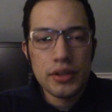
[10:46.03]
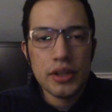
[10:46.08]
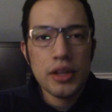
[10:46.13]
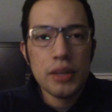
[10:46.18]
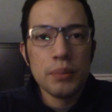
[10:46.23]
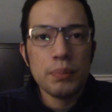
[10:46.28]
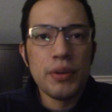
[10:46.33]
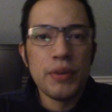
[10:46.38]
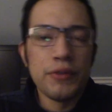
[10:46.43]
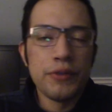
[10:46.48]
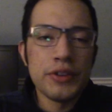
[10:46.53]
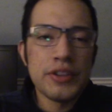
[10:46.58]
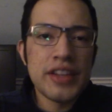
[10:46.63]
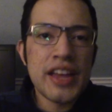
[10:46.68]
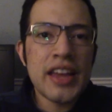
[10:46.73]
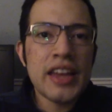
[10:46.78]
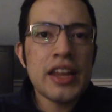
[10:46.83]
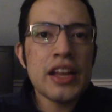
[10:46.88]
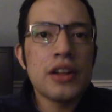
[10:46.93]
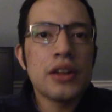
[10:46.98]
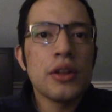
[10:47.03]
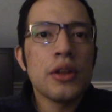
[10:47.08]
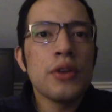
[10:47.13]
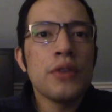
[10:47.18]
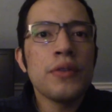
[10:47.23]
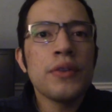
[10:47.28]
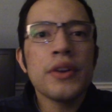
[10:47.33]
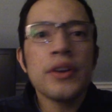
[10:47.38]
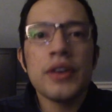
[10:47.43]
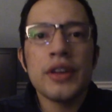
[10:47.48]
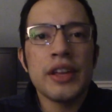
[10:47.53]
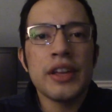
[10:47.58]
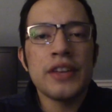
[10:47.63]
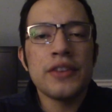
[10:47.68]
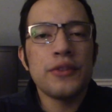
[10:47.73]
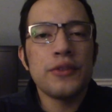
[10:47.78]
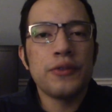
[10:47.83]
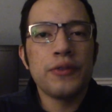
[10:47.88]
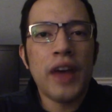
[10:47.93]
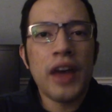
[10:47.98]
But for Danny Glover,
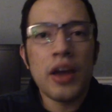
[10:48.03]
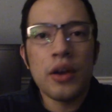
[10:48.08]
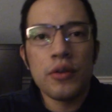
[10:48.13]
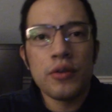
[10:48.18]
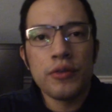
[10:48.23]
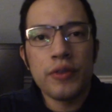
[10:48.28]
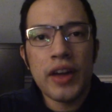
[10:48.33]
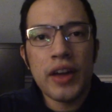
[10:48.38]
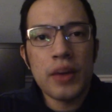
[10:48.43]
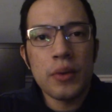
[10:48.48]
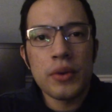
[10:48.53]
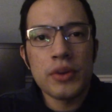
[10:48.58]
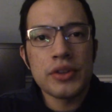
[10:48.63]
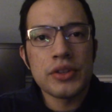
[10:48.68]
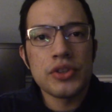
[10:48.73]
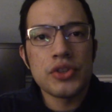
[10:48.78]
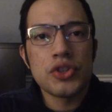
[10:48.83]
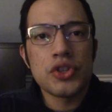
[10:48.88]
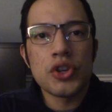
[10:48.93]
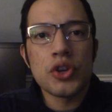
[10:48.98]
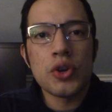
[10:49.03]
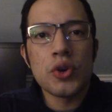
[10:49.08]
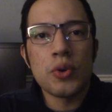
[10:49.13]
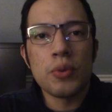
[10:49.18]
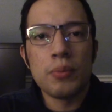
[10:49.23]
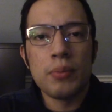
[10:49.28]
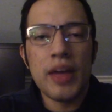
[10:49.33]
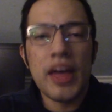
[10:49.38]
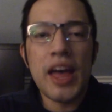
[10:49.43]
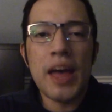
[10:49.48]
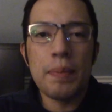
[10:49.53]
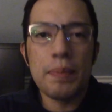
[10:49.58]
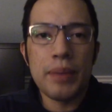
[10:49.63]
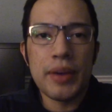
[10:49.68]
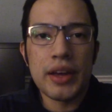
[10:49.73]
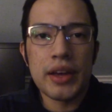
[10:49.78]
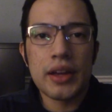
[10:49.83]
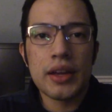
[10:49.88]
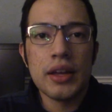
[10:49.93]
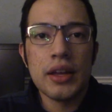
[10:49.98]
his final fight wasn't so
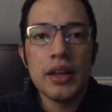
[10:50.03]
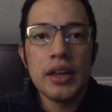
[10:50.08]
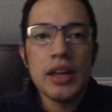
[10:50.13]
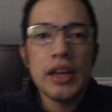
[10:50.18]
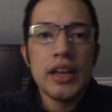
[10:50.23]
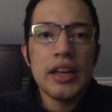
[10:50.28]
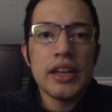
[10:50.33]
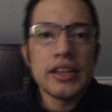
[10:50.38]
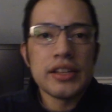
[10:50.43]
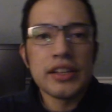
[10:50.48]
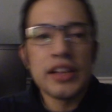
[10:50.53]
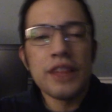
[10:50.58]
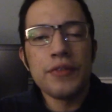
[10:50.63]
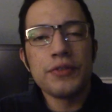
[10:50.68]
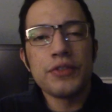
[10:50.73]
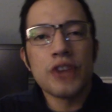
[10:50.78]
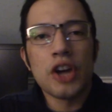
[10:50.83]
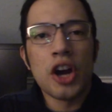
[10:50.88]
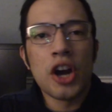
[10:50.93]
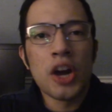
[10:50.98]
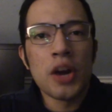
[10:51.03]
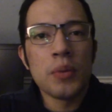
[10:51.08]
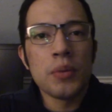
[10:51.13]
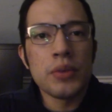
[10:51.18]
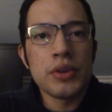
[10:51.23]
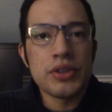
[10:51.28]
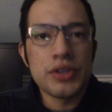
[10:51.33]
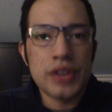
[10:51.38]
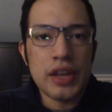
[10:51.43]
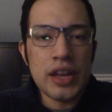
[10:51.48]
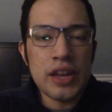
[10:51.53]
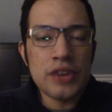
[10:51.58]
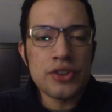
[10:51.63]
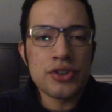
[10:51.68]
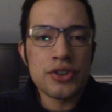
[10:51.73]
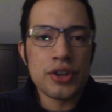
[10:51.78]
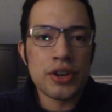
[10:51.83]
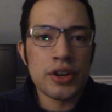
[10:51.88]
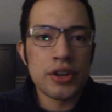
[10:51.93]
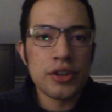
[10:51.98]
epic. His left arm was
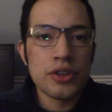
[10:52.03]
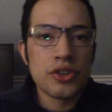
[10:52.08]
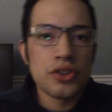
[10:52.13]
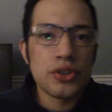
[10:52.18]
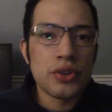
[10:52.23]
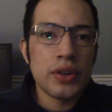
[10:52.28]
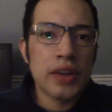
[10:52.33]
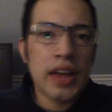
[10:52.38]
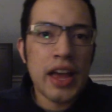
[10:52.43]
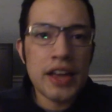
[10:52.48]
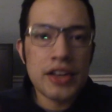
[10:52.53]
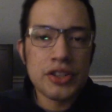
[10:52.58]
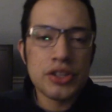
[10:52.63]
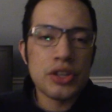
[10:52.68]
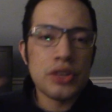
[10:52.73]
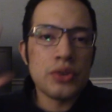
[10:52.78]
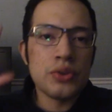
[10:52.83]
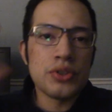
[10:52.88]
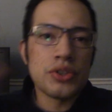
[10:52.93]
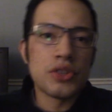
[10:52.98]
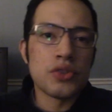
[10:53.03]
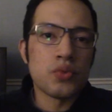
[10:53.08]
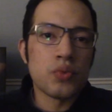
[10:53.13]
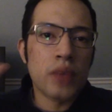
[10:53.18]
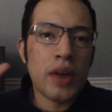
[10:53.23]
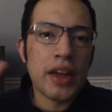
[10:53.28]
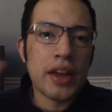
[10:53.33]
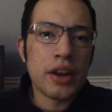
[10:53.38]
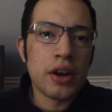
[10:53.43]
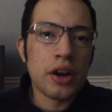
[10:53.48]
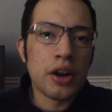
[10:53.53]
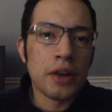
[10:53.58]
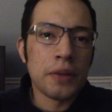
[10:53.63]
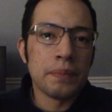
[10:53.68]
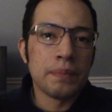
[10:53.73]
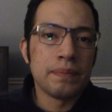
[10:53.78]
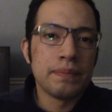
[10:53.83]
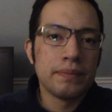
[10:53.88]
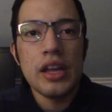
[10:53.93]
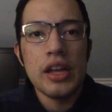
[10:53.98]
injured, so he has to use his right arm.
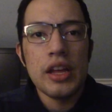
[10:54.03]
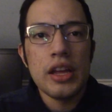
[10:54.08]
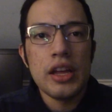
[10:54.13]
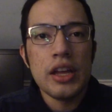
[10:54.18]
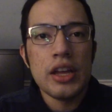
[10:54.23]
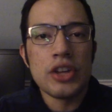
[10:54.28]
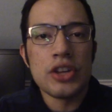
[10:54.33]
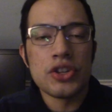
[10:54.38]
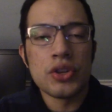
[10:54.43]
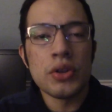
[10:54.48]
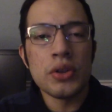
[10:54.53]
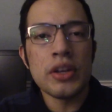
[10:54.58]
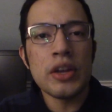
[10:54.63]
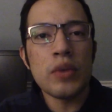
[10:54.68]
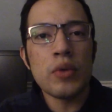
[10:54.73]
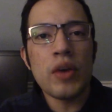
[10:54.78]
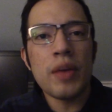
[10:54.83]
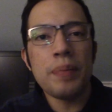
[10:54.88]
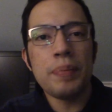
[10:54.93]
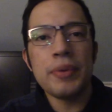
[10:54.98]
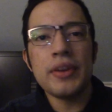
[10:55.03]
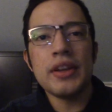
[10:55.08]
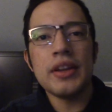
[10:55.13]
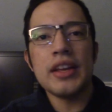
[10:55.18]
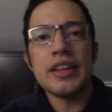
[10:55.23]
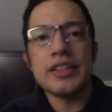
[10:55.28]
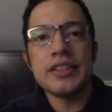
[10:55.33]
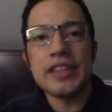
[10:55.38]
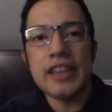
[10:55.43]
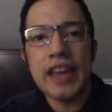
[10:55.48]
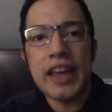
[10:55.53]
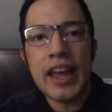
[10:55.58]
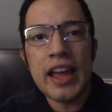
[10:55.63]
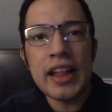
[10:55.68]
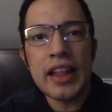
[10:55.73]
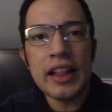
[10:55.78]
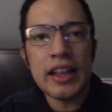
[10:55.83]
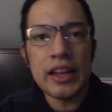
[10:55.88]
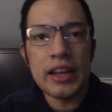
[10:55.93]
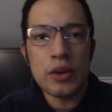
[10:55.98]
His only weapon is the
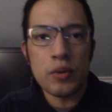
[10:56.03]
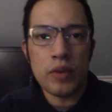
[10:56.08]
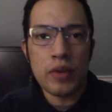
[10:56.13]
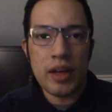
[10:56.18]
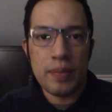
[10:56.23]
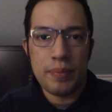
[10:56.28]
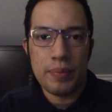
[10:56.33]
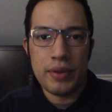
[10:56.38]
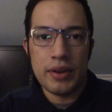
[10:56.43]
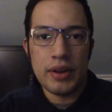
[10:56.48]
alien weapon,